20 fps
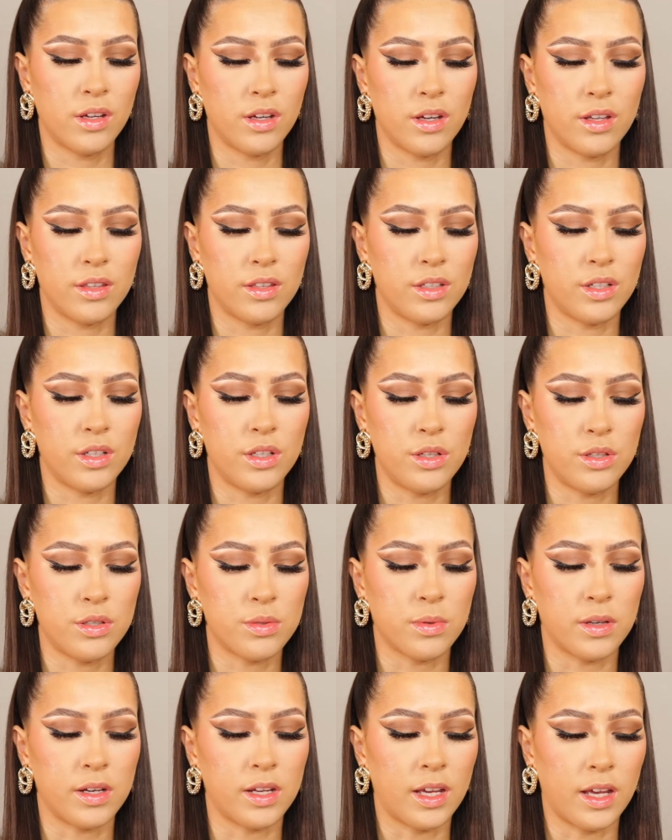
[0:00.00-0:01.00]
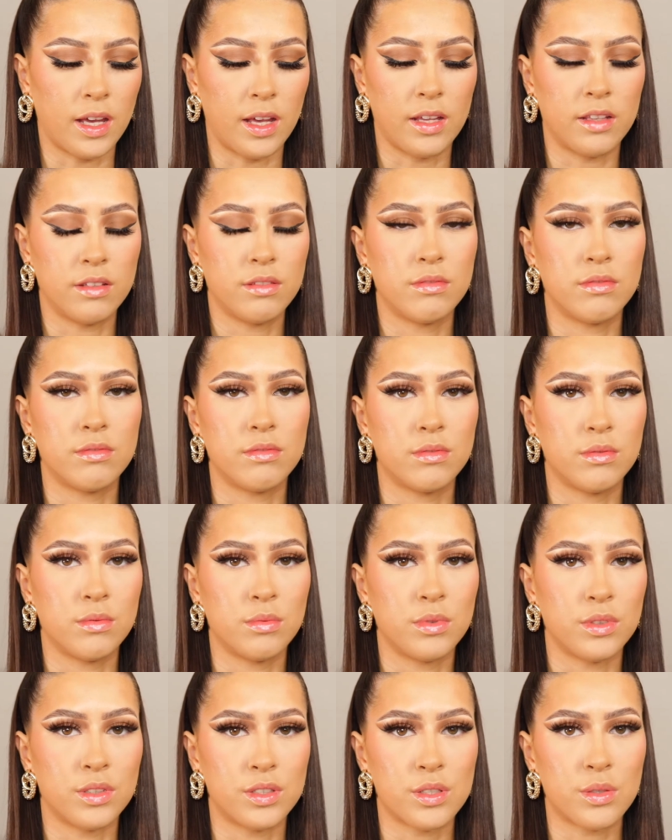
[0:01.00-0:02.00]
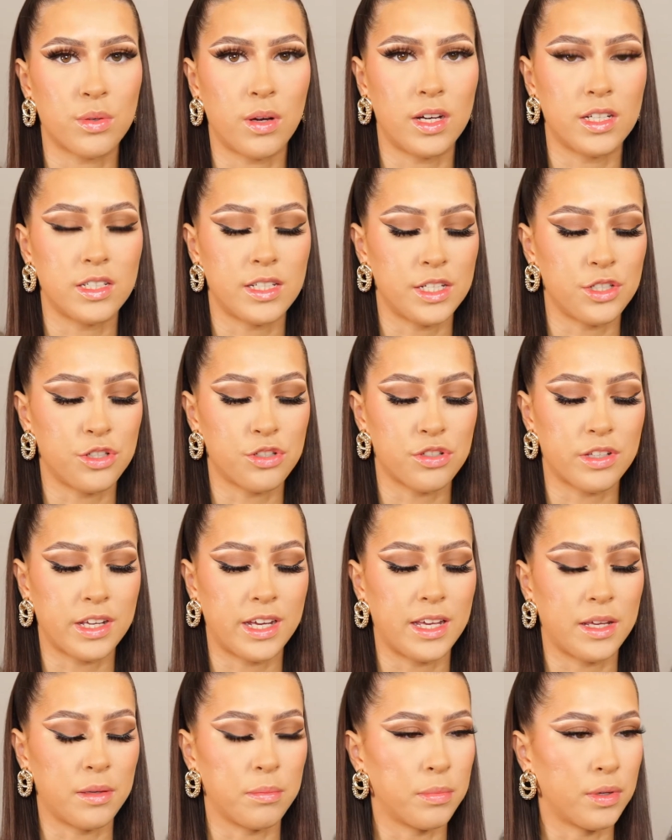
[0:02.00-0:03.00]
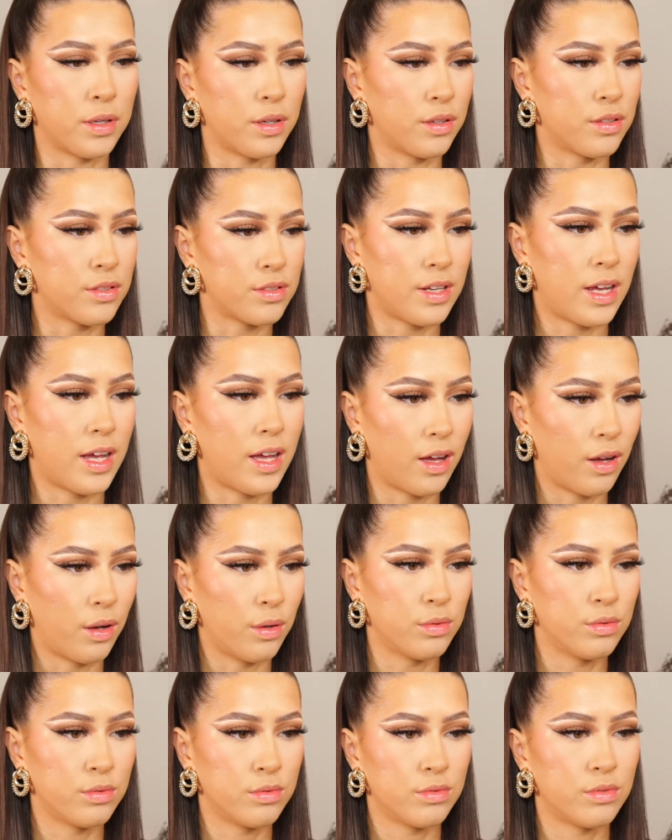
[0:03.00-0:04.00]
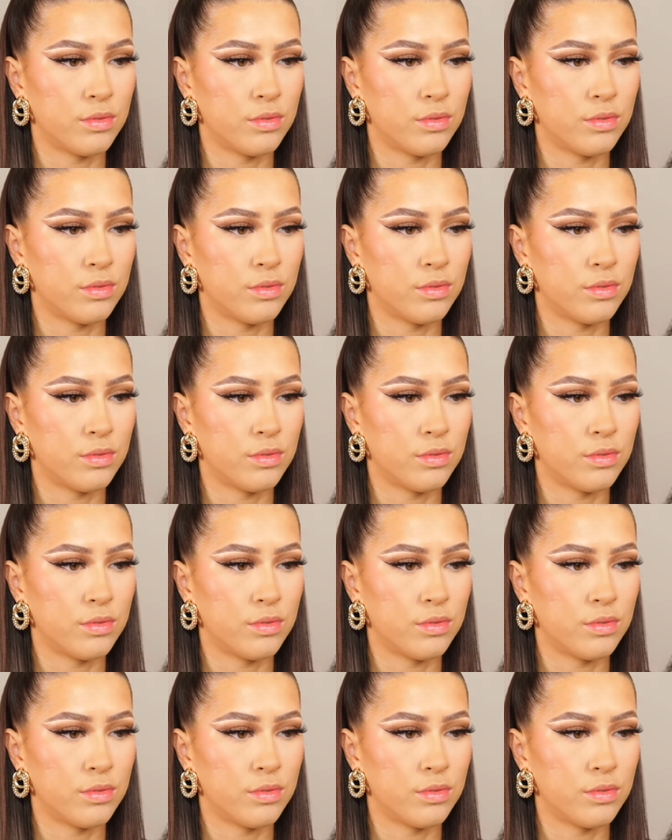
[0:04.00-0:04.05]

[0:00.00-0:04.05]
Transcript: And then you use one again, which is quite a dangerous game because now